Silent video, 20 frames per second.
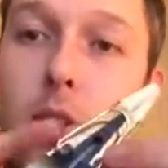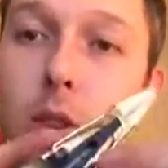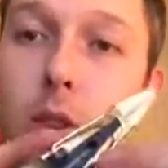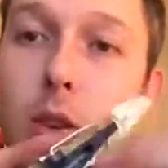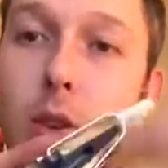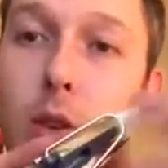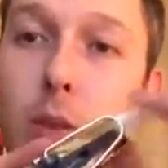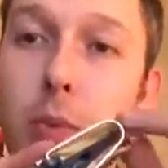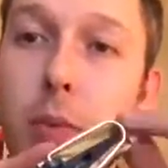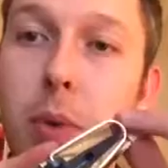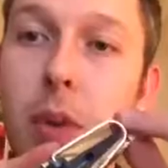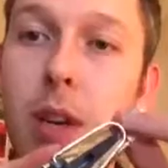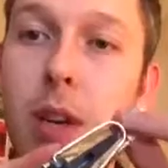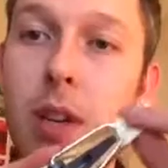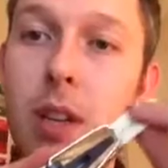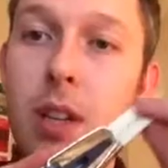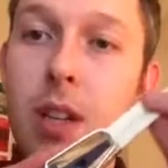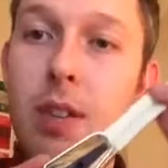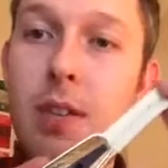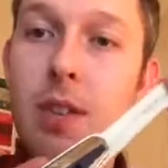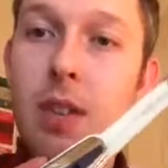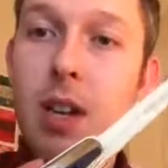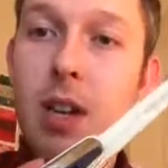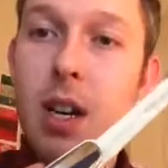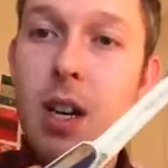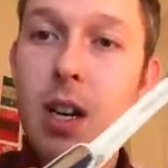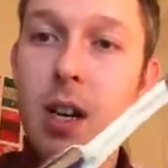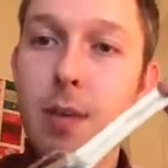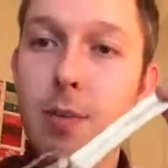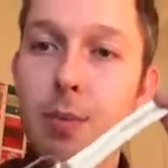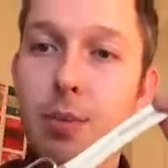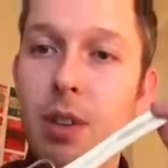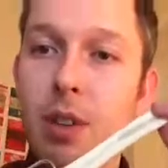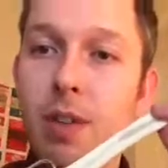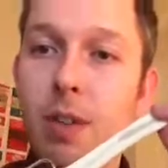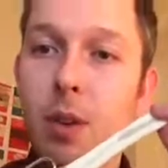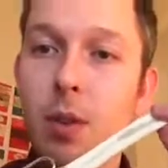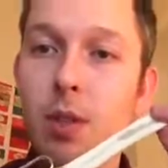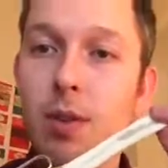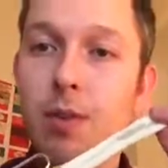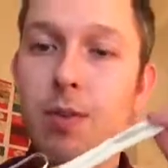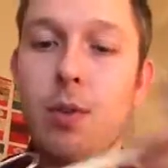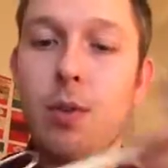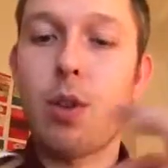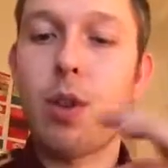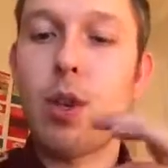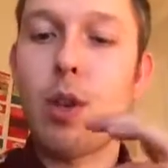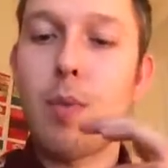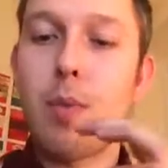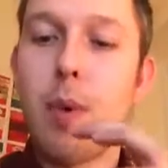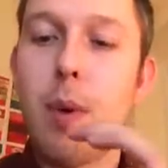you pull it out the other, and it pre-folds it for you.